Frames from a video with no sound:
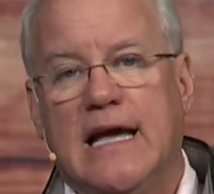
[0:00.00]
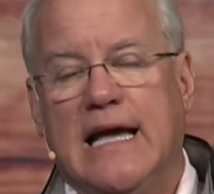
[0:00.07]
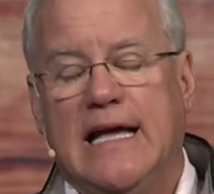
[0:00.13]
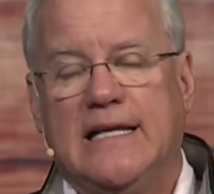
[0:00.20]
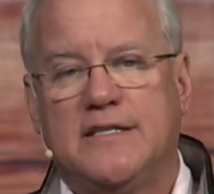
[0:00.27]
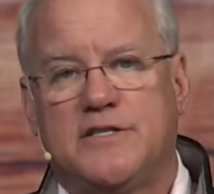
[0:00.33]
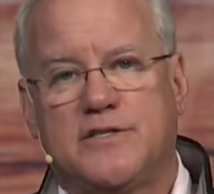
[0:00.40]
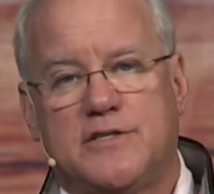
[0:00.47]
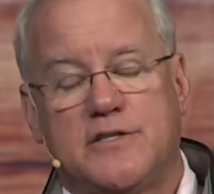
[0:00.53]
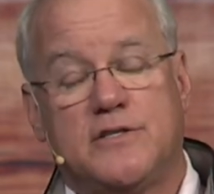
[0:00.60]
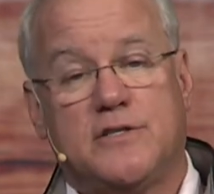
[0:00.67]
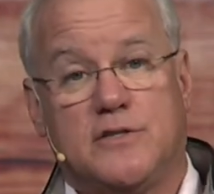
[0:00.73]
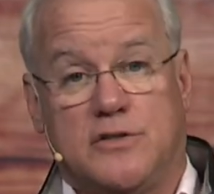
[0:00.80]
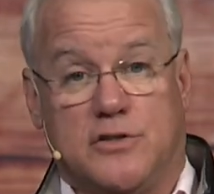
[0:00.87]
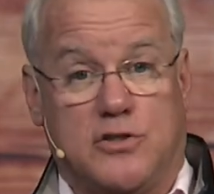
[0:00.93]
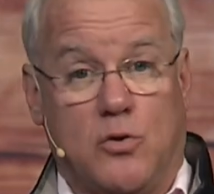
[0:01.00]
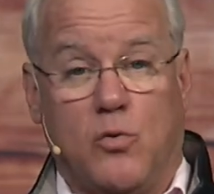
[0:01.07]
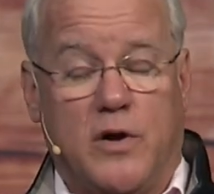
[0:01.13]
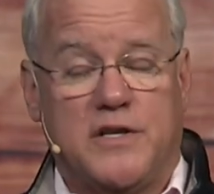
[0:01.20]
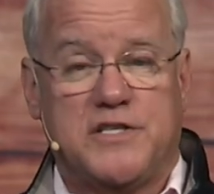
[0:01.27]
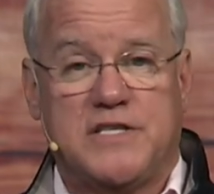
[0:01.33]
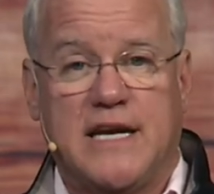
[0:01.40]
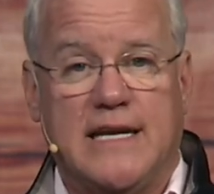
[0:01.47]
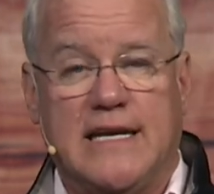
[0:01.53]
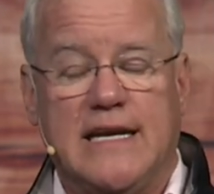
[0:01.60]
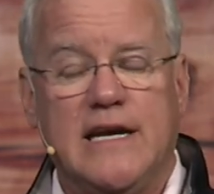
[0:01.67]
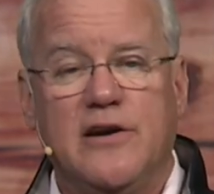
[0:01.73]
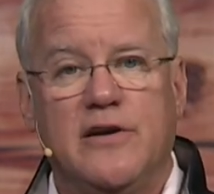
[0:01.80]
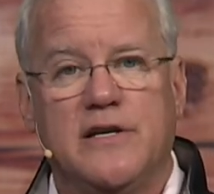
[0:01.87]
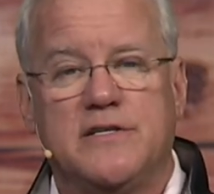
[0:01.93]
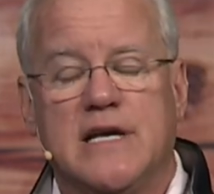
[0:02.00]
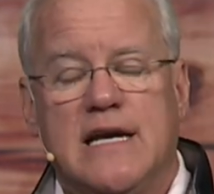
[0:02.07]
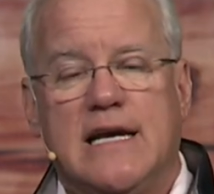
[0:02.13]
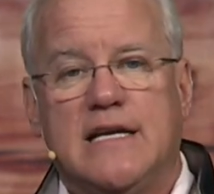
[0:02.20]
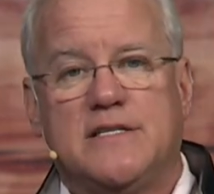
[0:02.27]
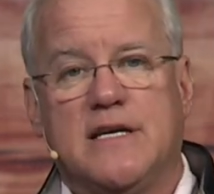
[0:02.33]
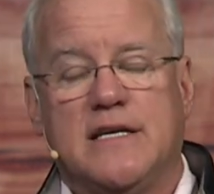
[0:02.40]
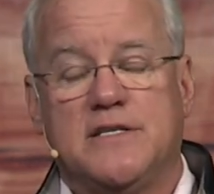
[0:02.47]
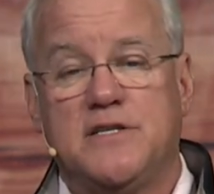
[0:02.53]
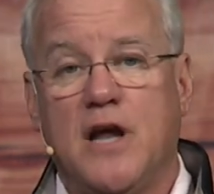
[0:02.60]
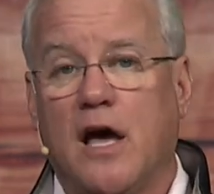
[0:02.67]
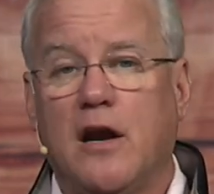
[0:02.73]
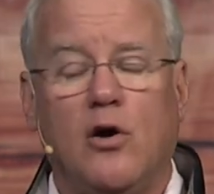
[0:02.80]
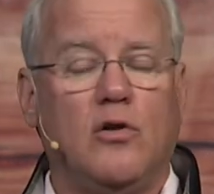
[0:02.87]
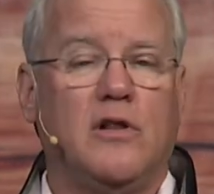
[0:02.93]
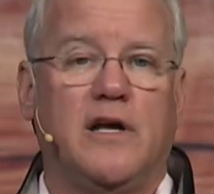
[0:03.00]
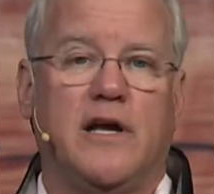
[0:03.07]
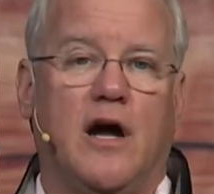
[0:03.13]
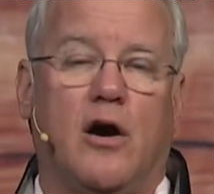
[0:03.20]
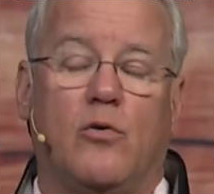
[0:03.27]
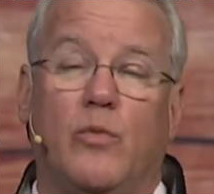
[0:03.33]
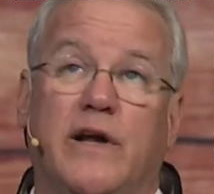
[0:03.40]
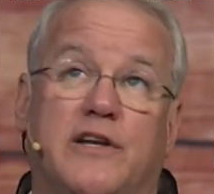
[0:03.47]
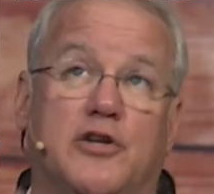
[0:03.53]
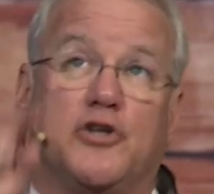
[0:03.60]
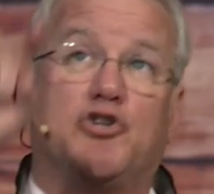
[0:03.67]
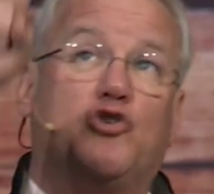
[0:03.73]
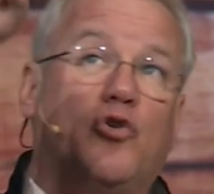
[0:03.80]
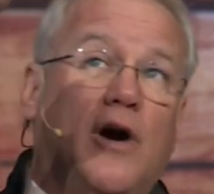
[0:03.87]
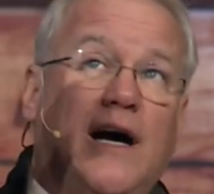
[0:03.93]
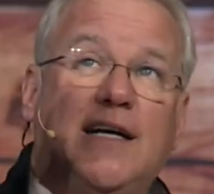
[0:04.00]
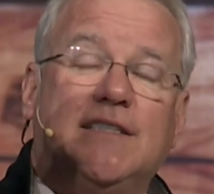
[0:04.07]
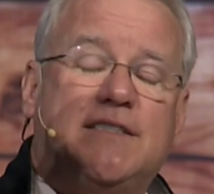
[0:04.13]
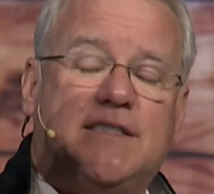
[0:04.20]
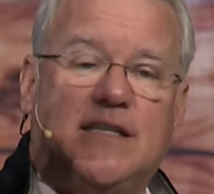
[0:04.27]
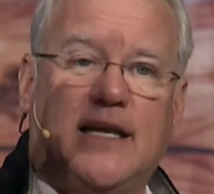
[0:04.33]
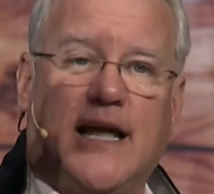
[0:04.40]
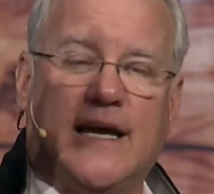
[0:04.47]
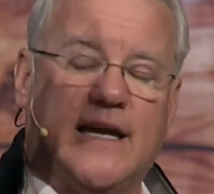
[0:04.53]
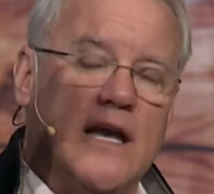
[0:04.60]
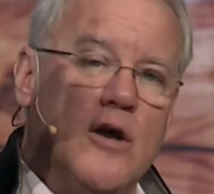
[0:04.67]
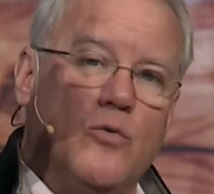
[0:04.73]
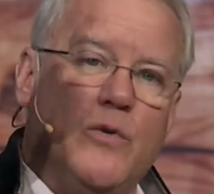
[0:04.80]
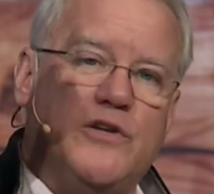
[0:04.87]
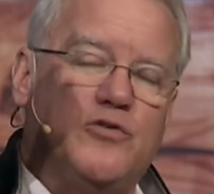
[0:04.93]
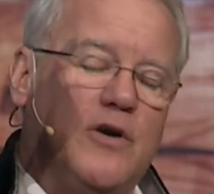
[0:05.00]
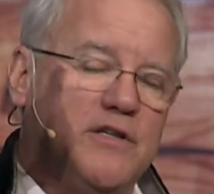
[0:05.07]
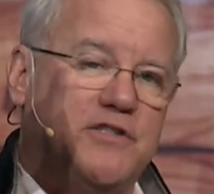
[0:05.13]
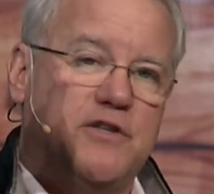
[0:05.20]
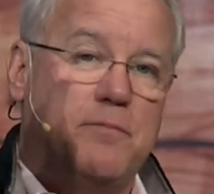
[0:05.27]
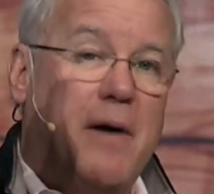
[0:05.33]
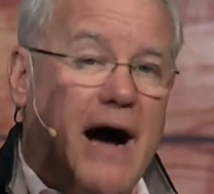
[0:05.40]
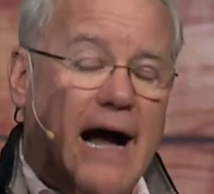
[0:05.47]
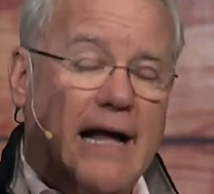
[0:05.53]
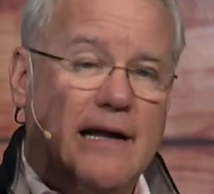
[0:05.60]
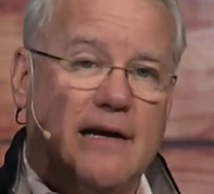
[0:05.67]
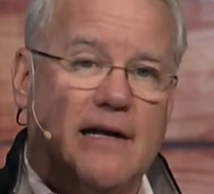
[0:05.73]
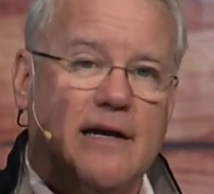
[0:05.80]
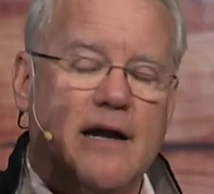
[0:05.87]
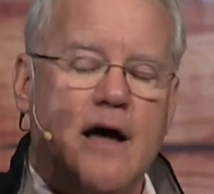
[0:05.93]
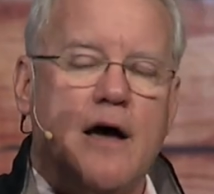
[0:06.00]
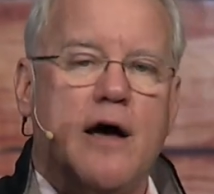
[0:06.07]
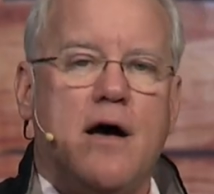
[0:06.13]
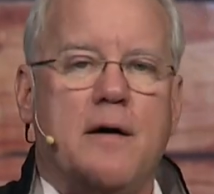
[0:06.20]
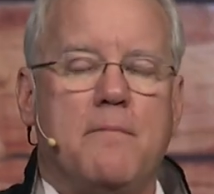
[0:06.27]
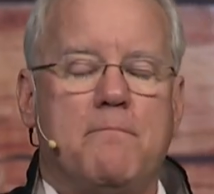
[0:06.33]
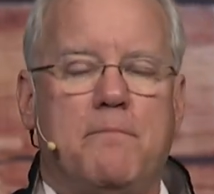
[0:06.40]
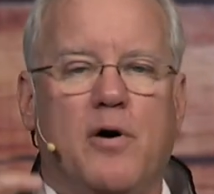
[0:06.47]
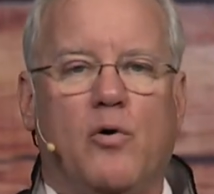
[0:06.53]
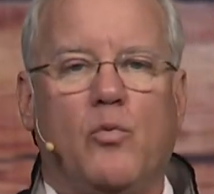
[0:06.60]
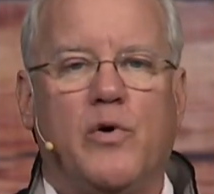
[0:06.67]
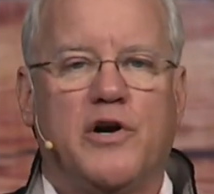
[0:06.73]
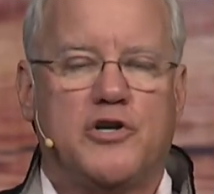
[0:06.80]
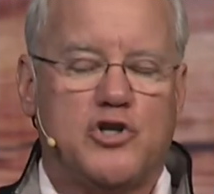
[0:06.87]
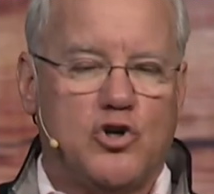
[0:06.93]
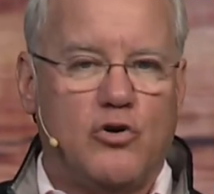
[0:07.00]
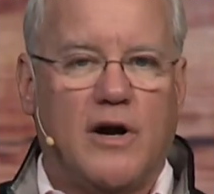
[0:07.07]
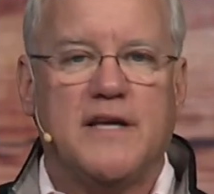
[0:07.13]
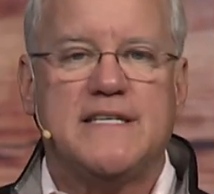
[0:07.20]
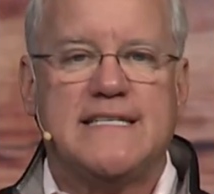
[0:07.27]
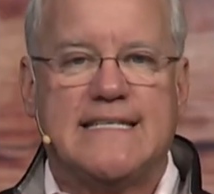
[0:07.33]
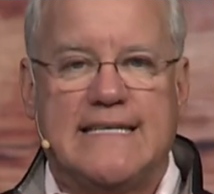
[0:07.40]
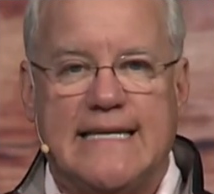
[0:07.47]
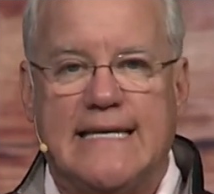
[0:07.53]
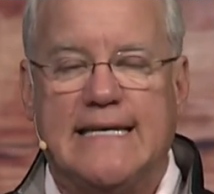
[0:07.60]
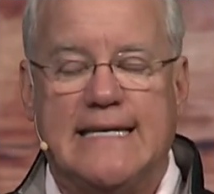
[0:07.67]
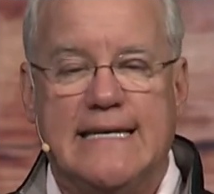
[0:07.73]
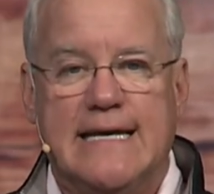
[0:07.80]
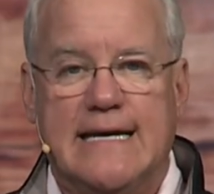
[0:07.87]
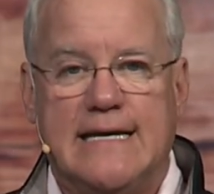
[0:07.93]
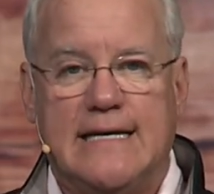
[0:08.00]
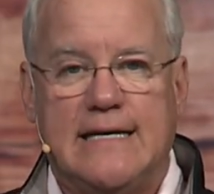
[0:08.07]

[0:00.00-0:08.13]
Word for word: And so, what it's saying here is, is, is not only are we to trust like we trust the pilot, but we're trusted